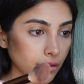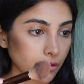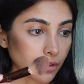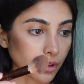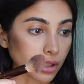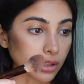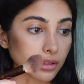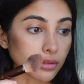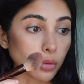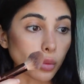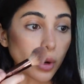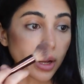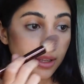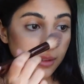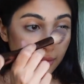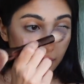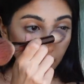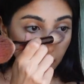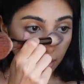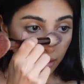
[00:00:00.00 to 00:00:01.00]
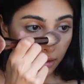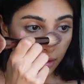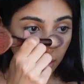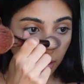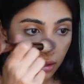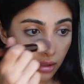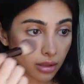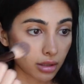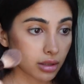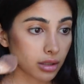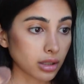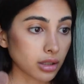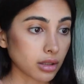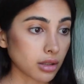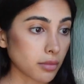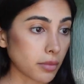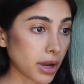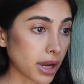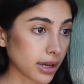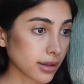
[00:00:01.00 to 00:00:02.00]
felt way sadder in
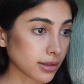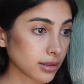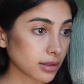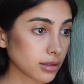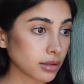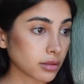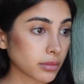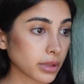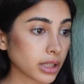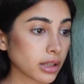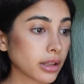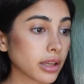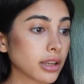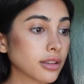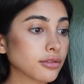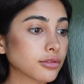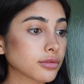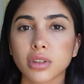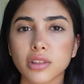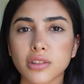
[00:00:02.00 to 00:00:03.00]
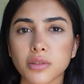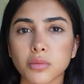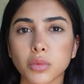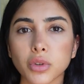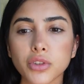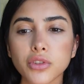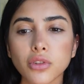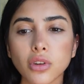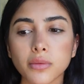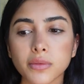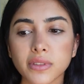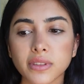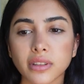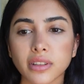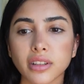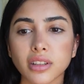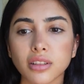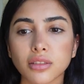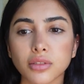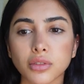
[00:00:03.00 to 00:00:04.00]
the past in my life, but it's more so I'm
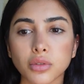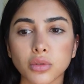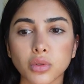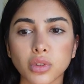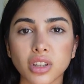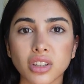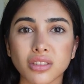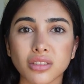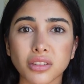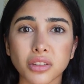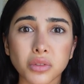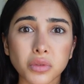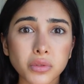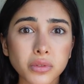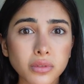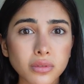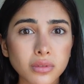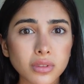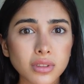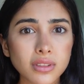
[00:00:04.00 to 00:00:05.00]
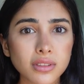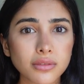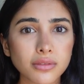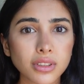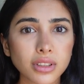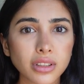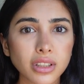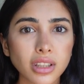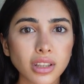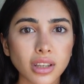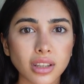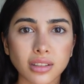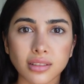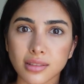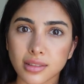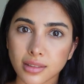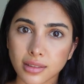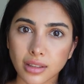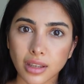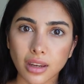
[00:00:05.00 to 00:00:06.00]
starting to get used to this feeling and
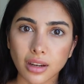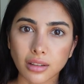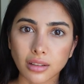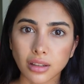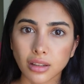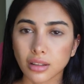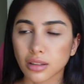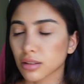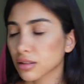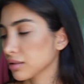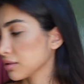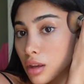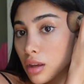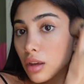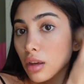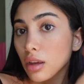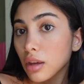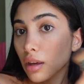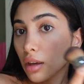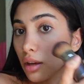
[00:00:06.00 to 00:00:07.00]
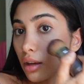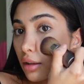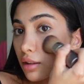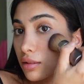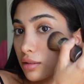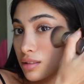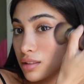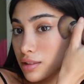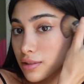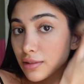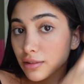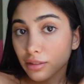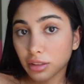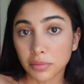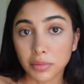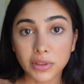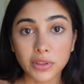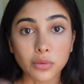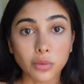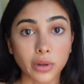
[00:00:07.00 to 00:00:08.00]
it's scary. And this
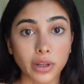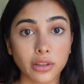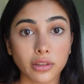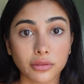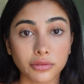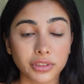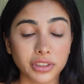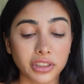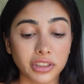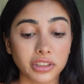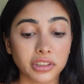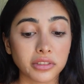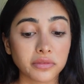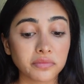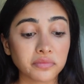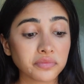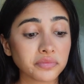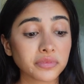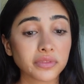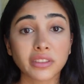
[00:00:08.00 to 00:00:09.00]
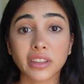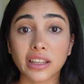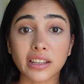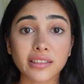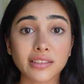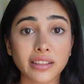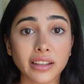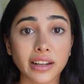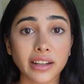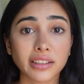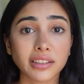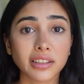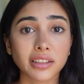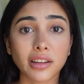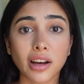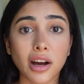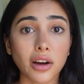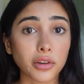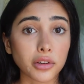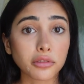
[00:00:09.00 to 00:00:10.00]
trip is one of the things that I
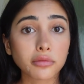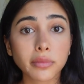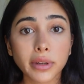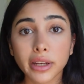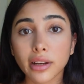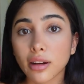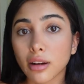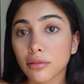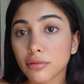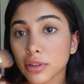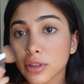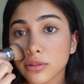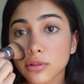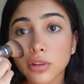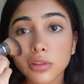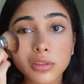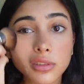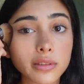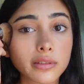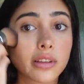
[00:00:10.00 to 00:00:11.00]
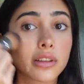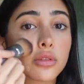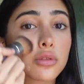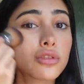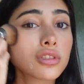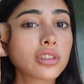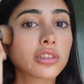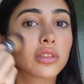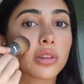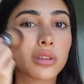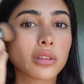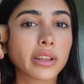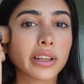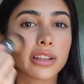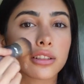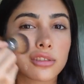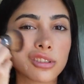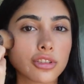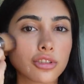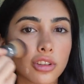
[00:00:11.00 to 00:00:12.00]
did out of my comfort zone because I usually don't
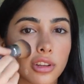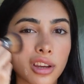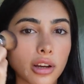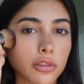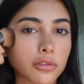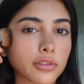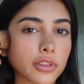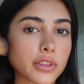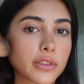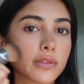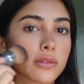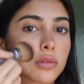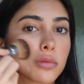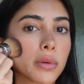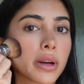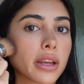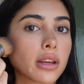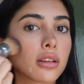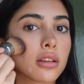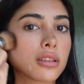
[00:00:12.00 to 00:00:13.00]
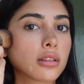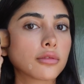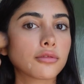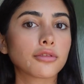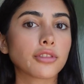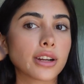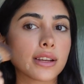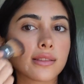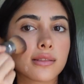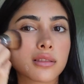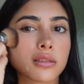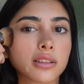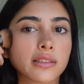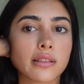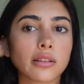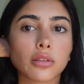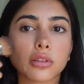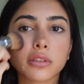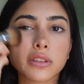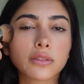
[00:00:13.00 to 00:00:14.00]
like reaching out first to my friends because
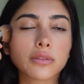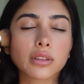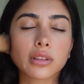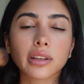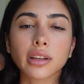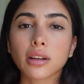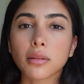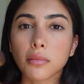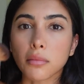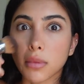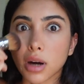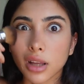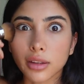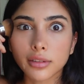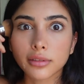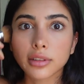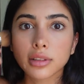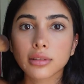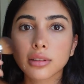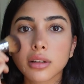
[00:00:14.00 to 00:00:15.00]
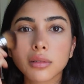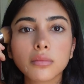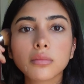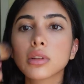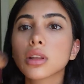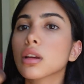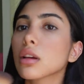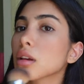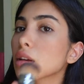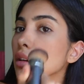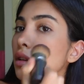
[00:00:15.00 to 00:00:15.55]
I always feel like I'm bothering them.